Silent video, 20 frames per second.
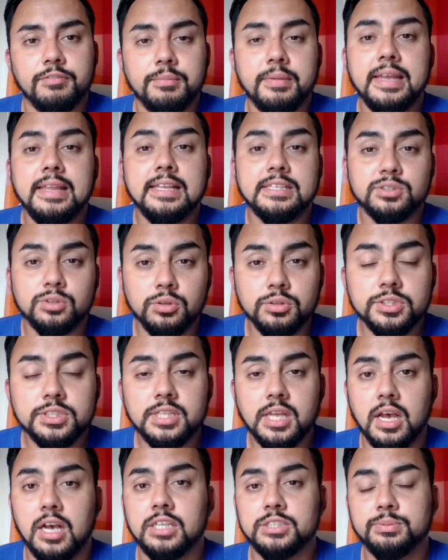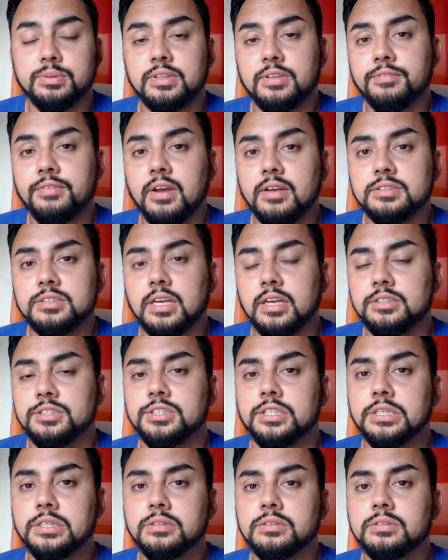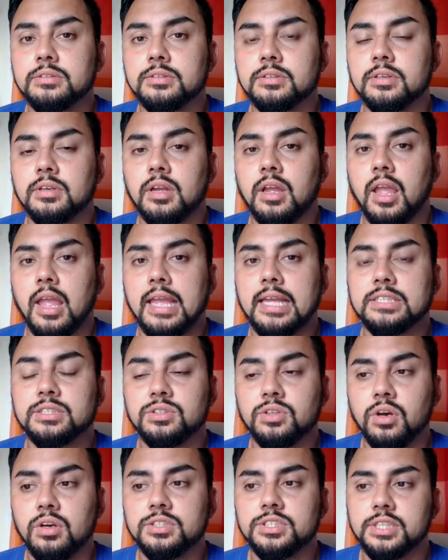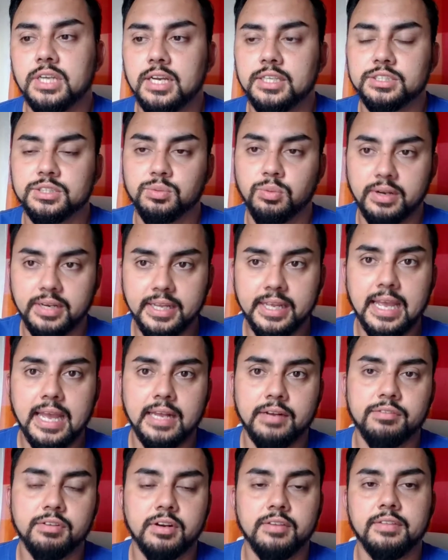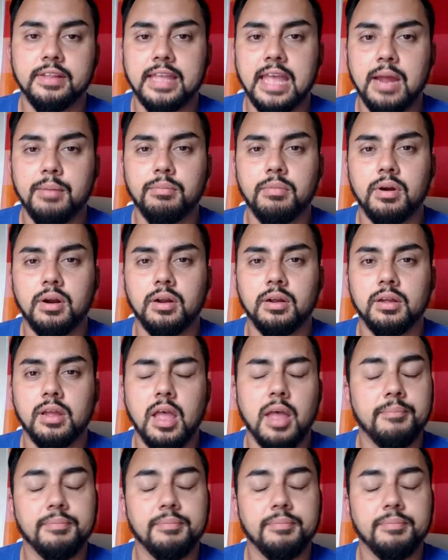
me, this all starts with the photo shoot. It's not just when you get in front of the camera,